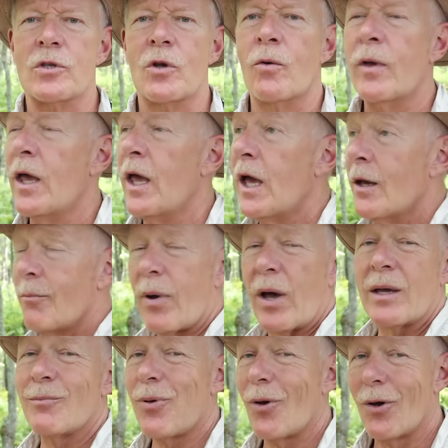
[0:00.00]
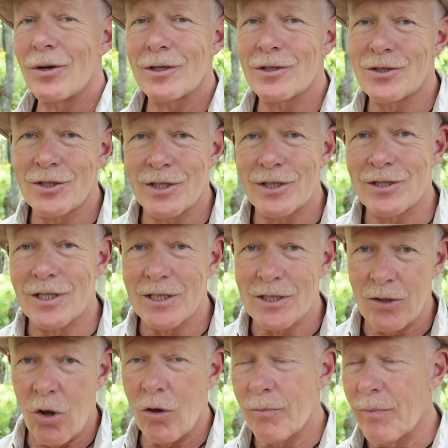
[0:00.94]
So pine pollen season
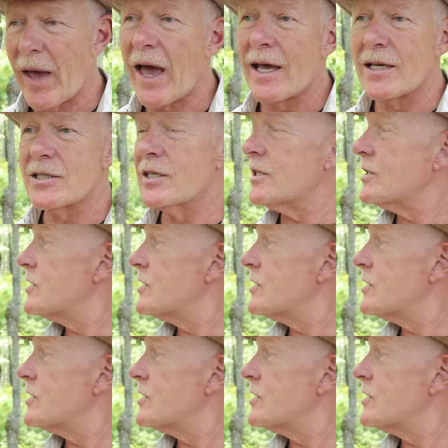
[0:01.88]
is long past